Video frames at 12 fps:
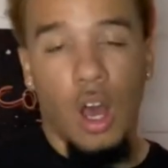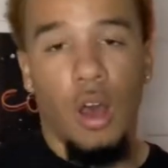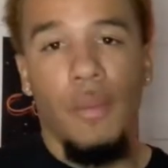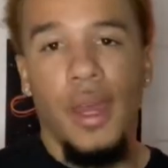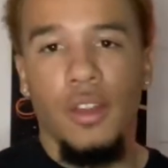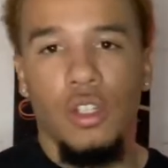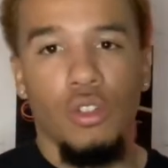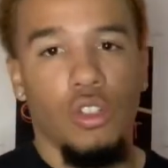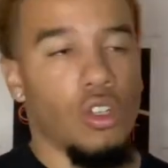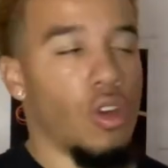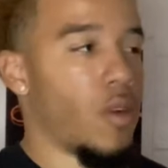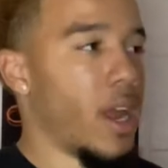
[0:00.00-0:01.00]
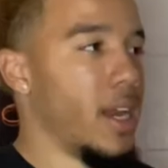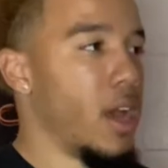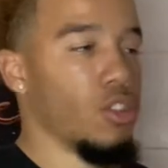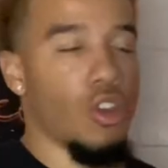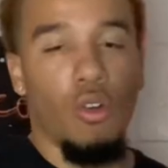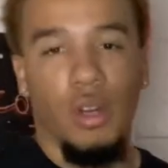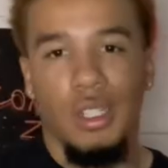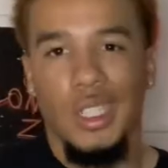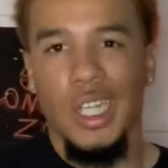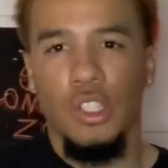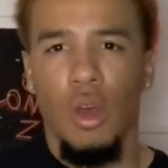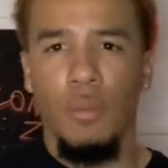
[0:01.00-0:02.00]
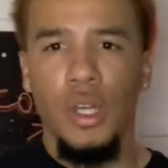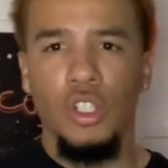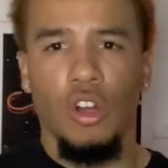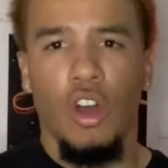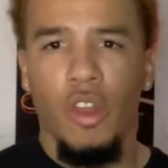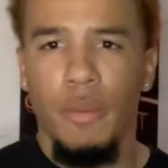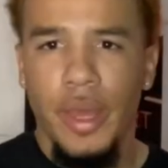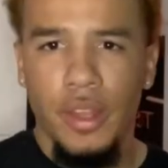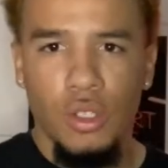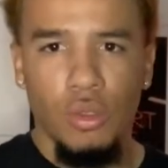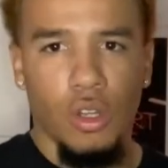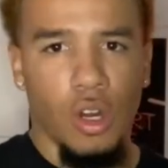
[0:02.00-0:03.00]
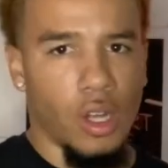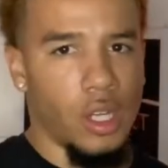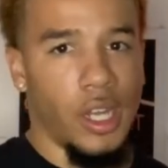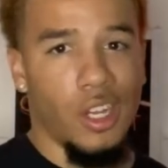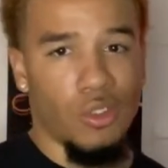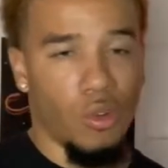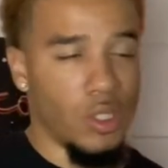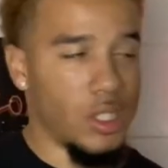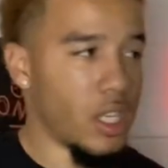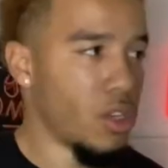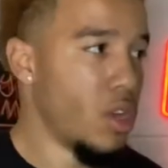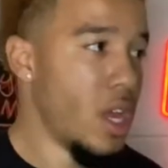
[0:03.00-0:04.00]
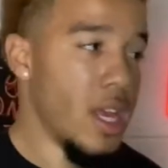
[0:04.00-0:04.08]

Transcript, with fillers: Bathing suits, you know, right now it's cold outside, so I'm pretty sure all the bathing suits are on clearance or on sale.